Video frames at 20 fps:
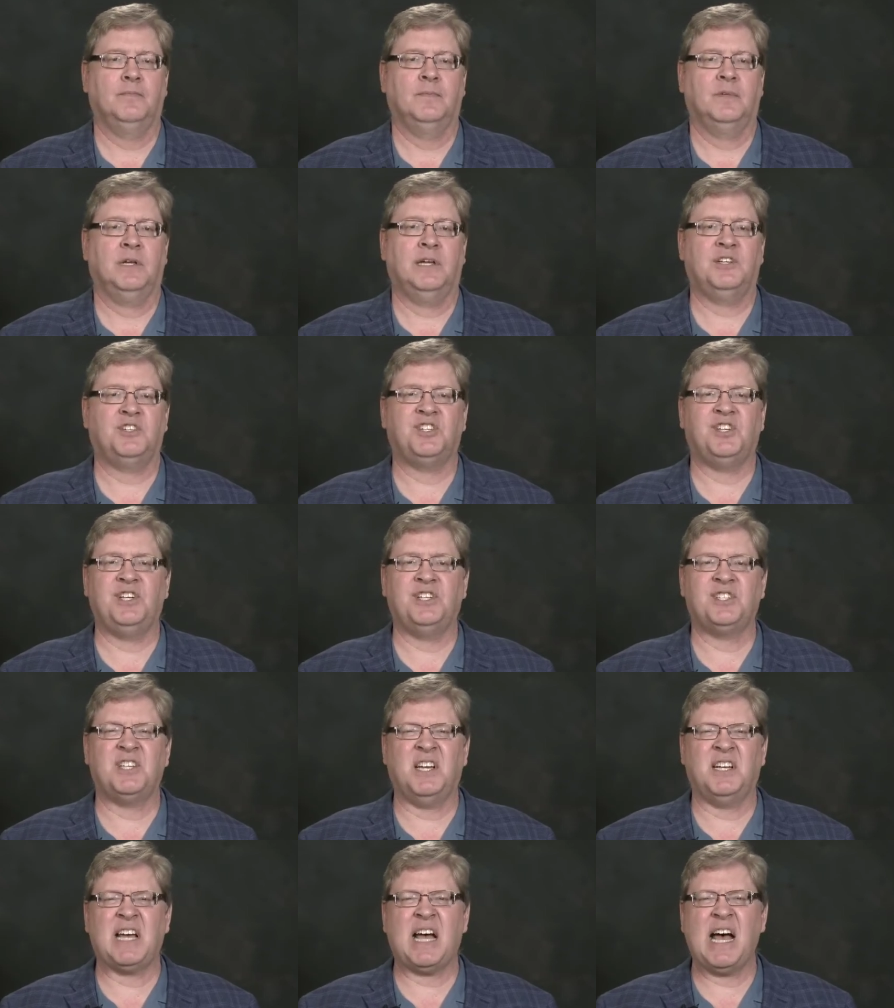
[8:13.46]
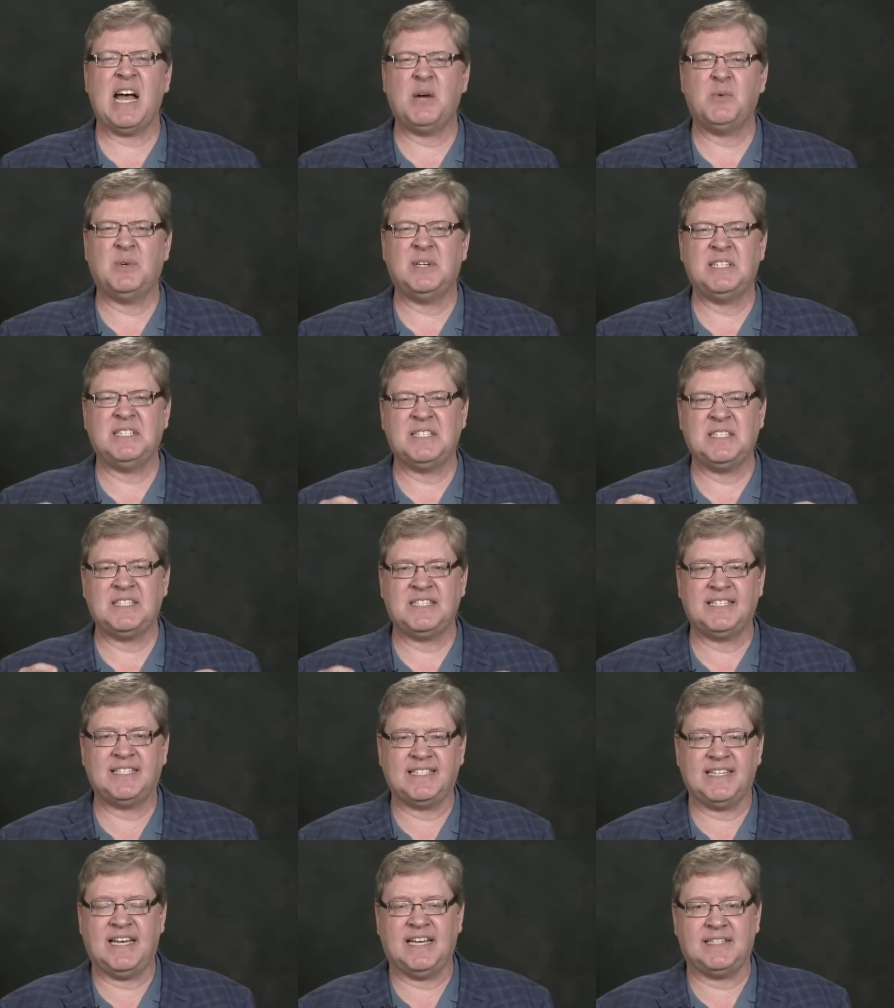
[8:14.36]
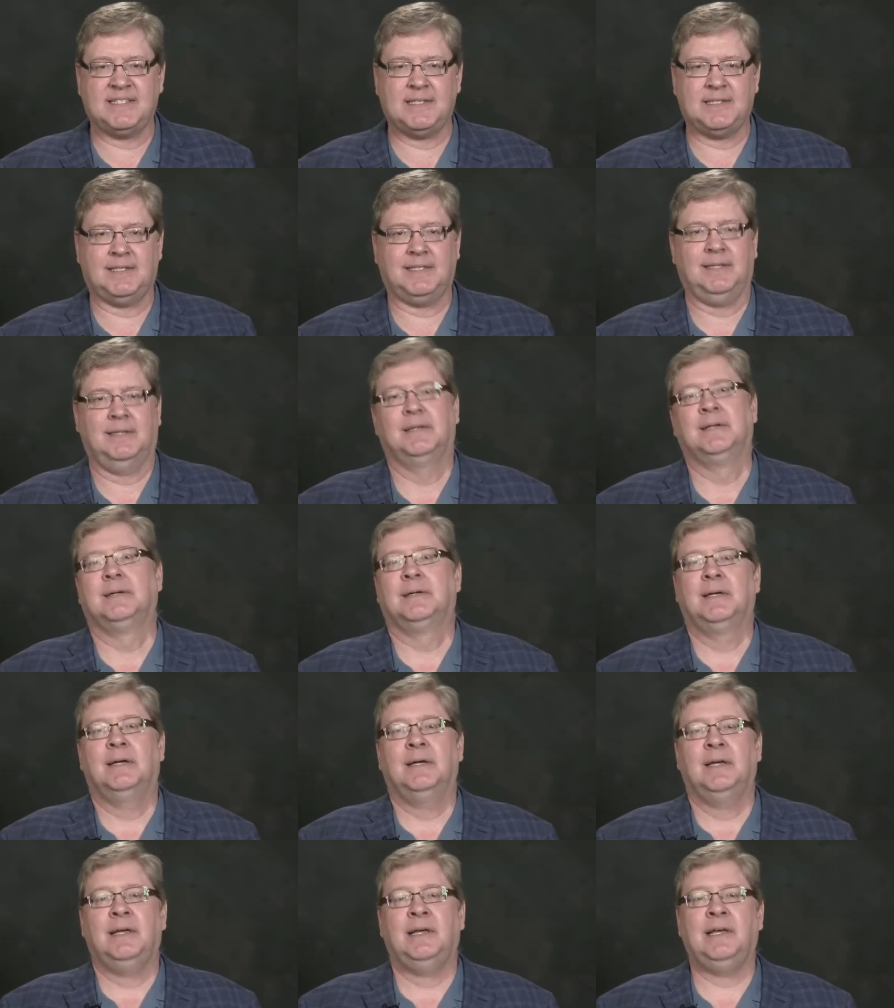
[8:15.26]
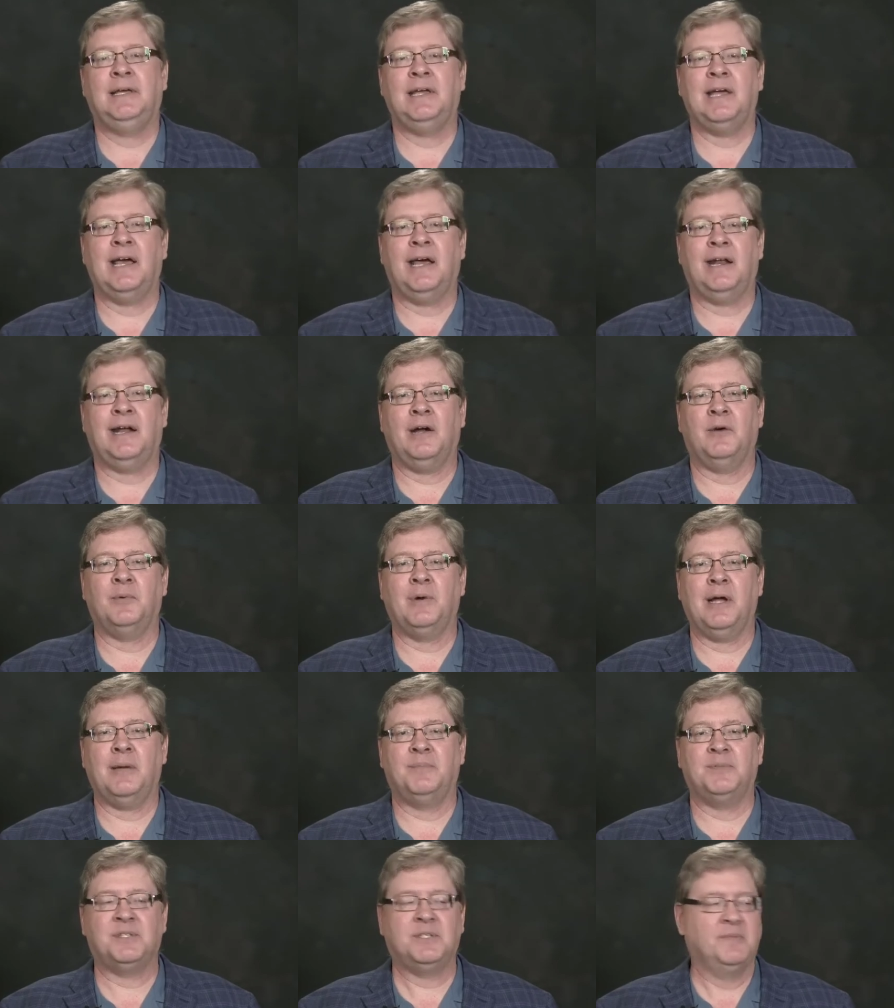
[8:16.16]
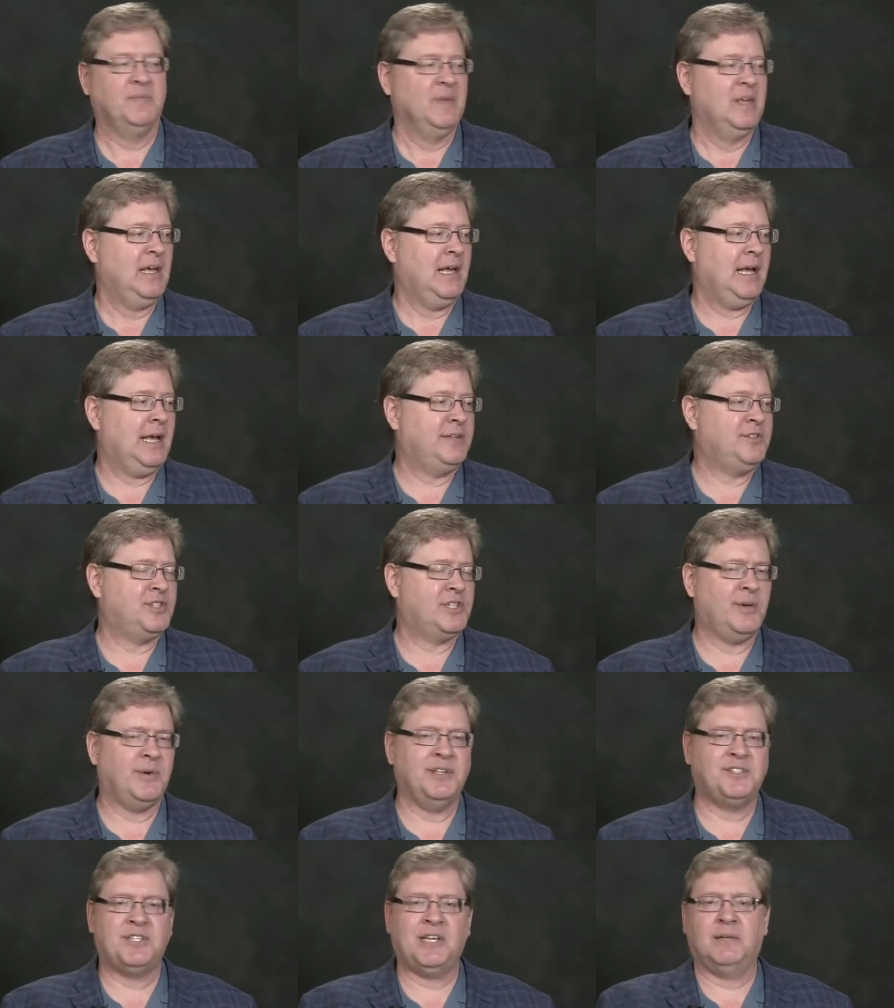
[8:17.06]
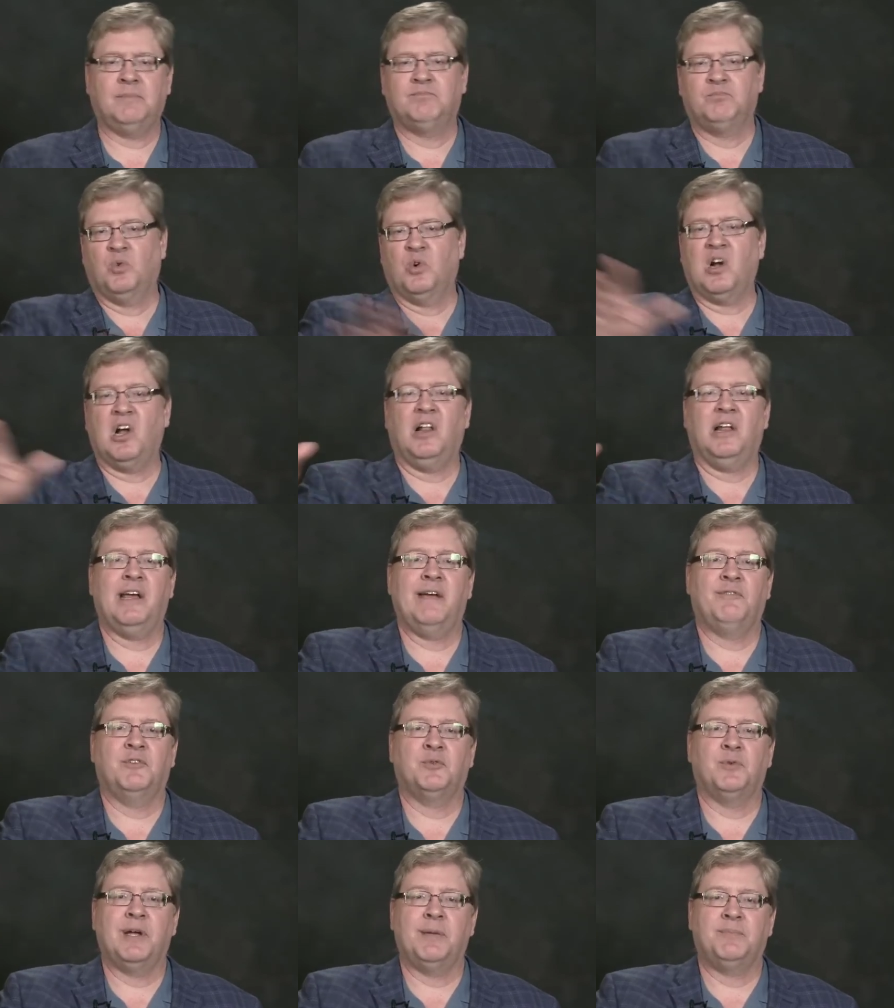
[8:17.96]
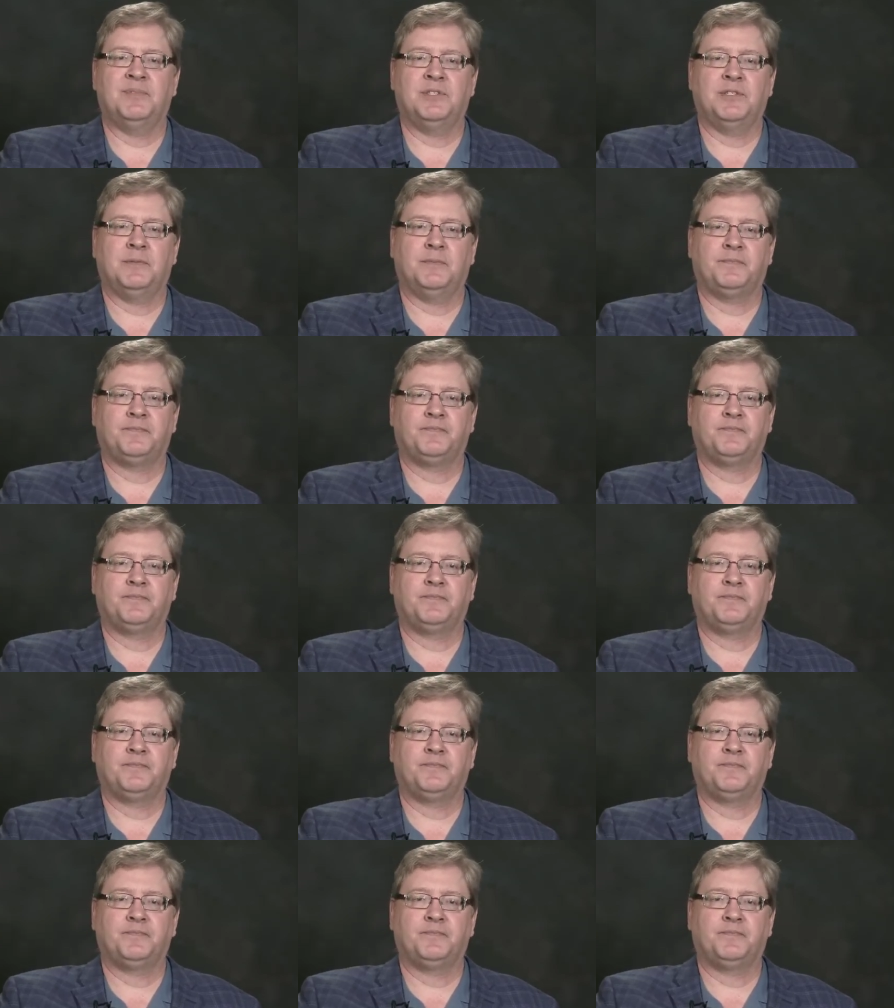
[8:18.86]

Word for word: And she said, I would insist he had our ribs. And Jerry said, We're all having ribs.